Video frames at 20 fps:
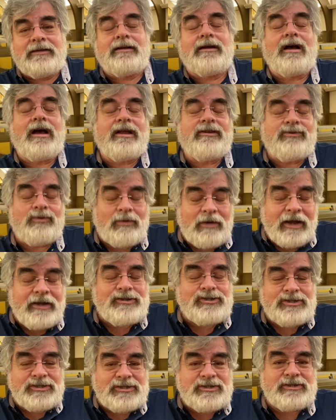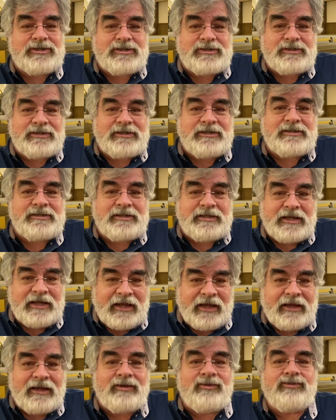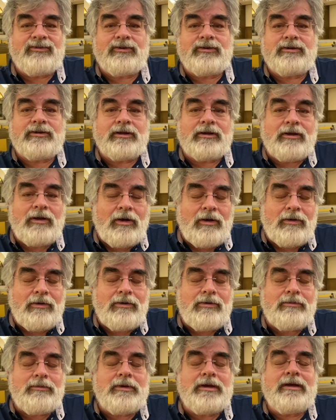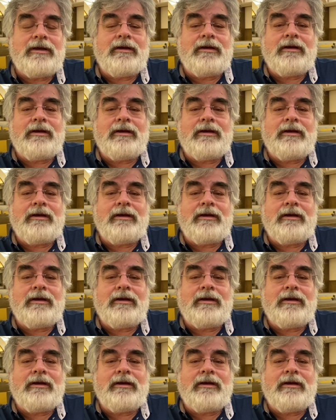God's righteousness is the answer to calm